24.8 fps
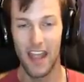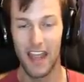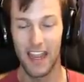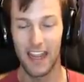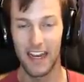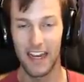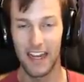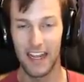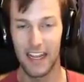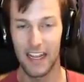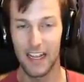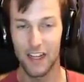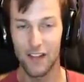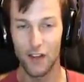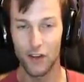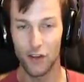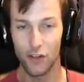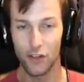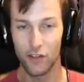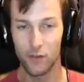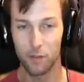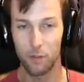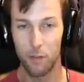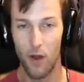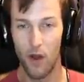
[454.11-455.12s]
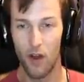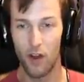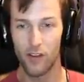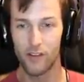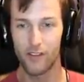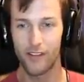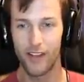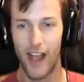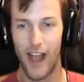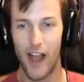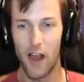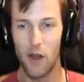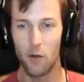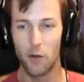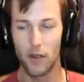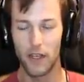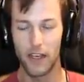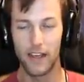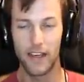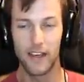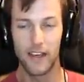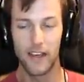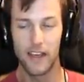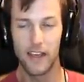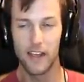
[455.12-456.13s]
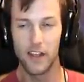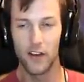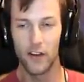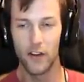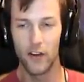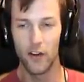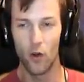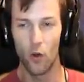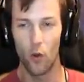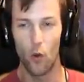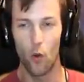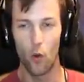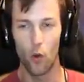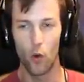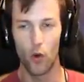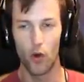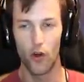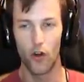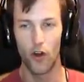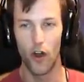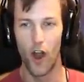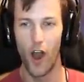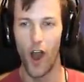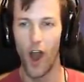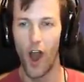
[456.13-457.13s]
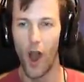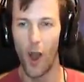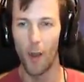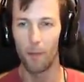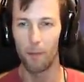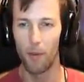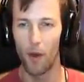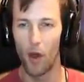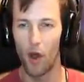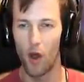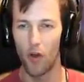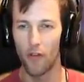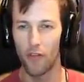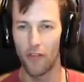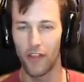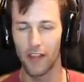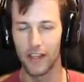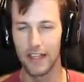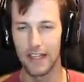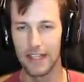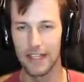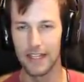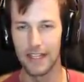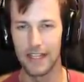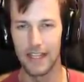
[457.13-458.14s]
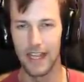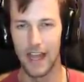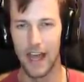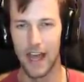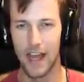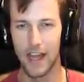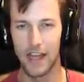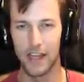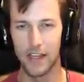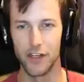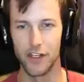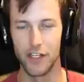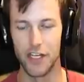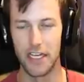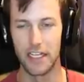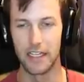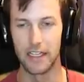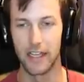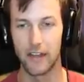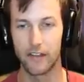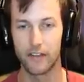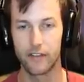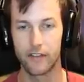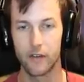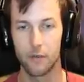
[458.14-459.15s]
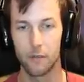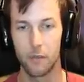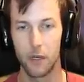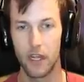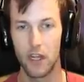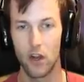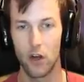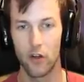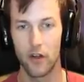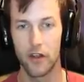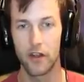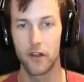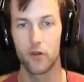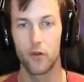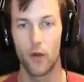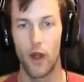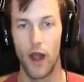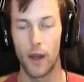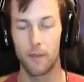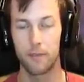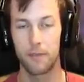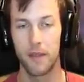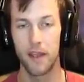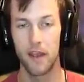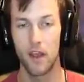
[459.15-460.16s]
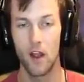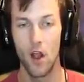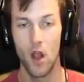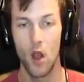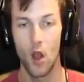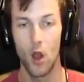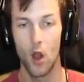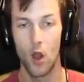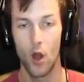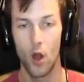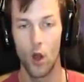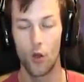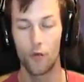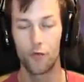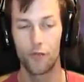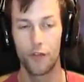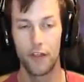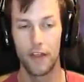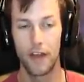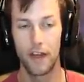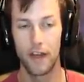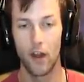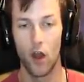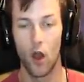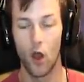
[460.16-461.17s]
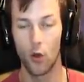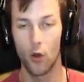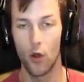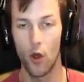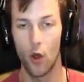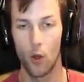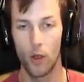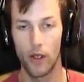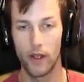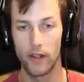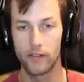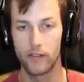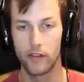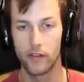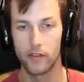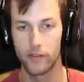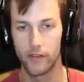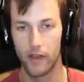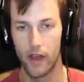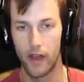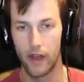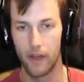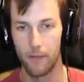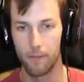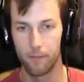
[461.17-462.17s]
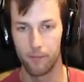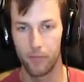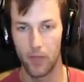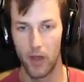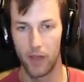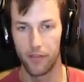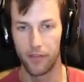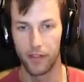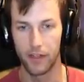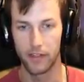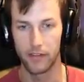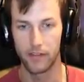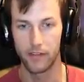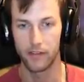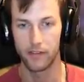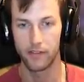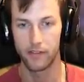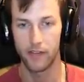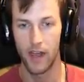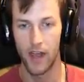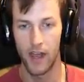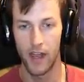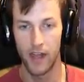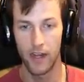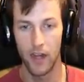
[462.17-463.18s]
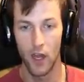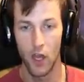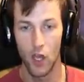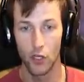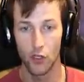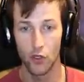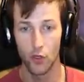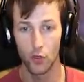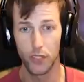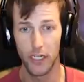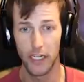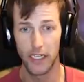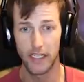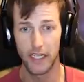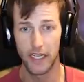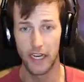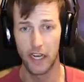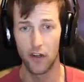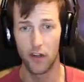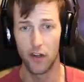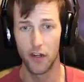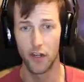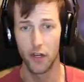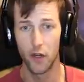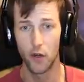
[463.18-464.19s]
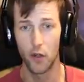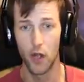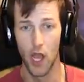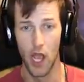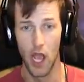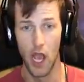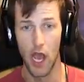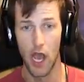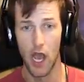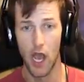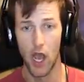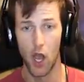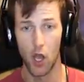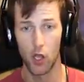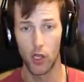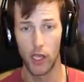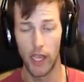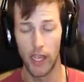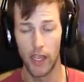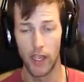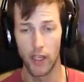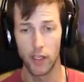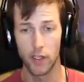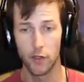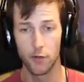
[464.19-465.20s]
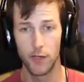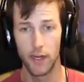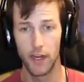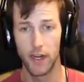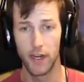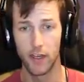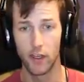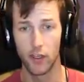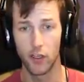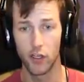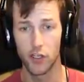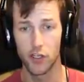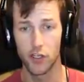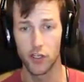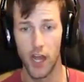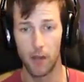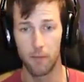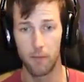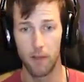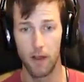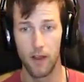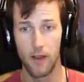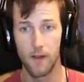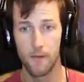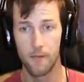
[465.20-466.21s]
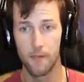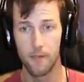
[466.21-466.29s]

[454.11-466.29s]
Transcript: It either spawns out here or up on the ledge, unless somebody already grabbed it. Hopefully they didn't. Oh no, it's inside. I think it's inside. Don't take the carrot, dude. Okay, you didn't. Good job.